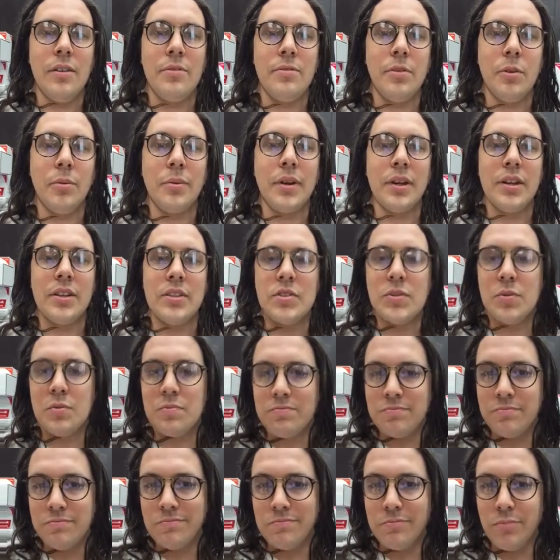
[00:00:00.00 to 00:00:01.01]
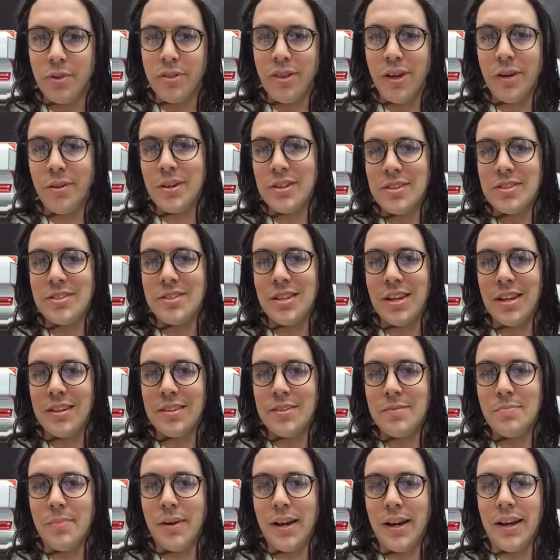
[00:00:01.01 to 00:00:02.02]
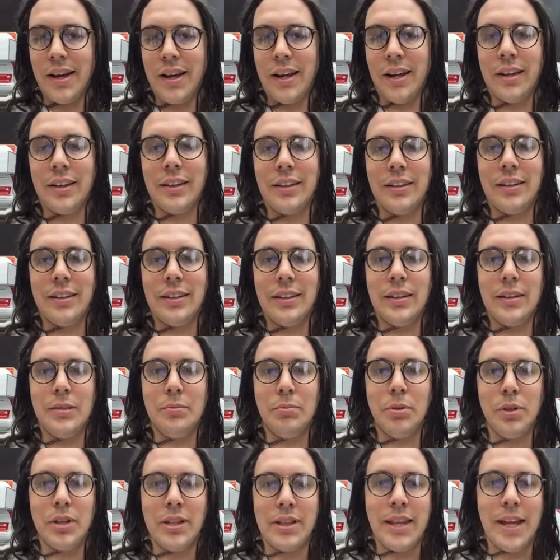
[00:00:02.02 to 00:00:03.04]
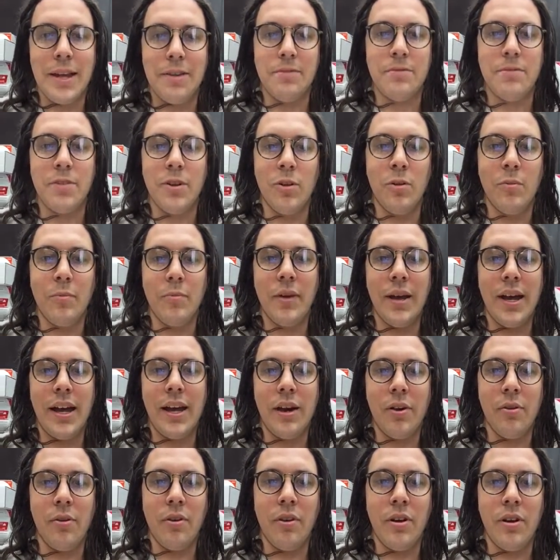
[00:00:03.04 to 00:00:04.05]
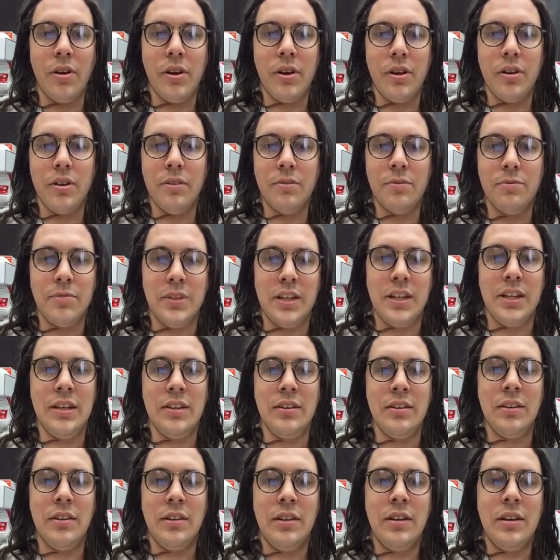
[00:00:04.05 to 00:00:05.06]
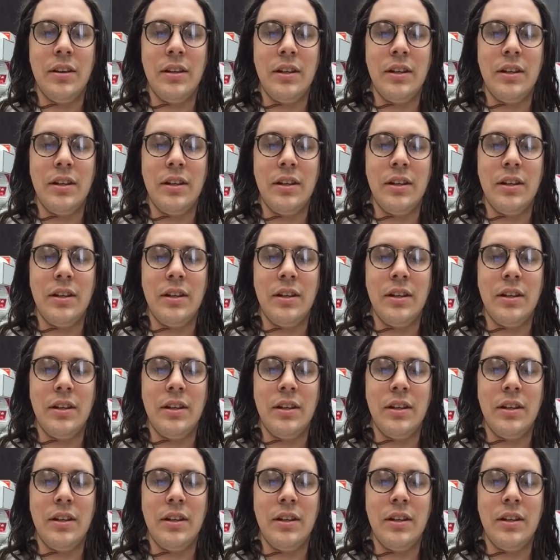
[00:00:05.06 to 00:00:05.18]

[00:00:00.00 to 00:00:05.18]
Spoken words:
filming us without consent, by putting that film out on a feed,